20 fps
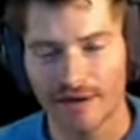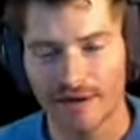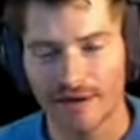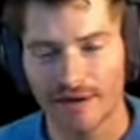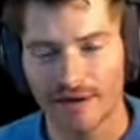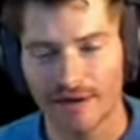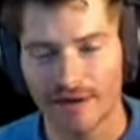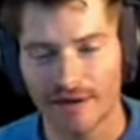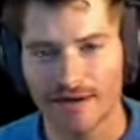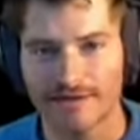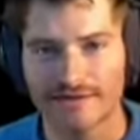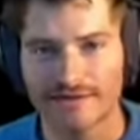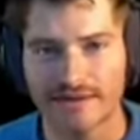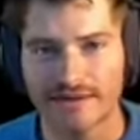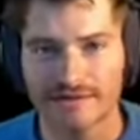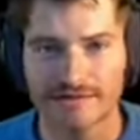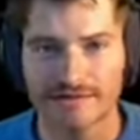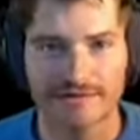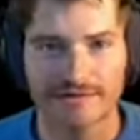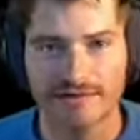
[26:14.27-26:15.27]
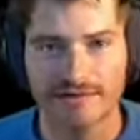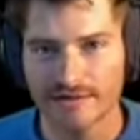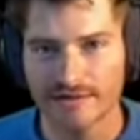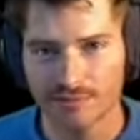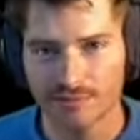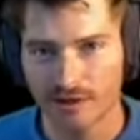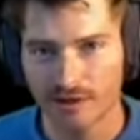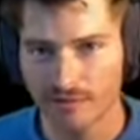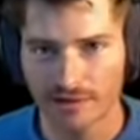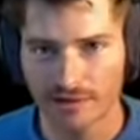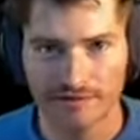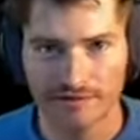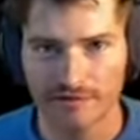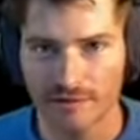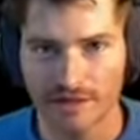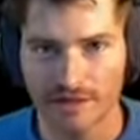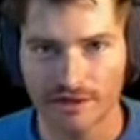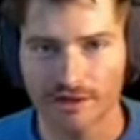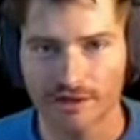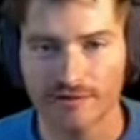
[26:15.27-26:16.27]
the behind the scenes, this is public
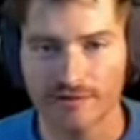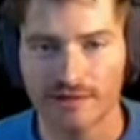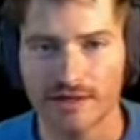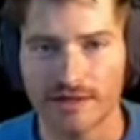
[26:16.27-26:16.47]
information.